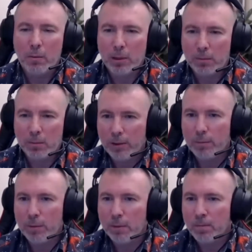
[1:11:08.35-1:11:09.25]
But
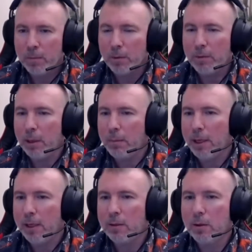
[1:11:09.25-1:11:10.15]
believe me, we are
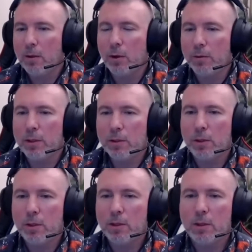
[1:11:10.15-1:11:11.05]
part of this,
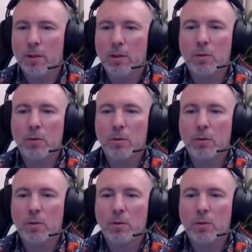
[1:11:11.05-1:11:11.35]
what is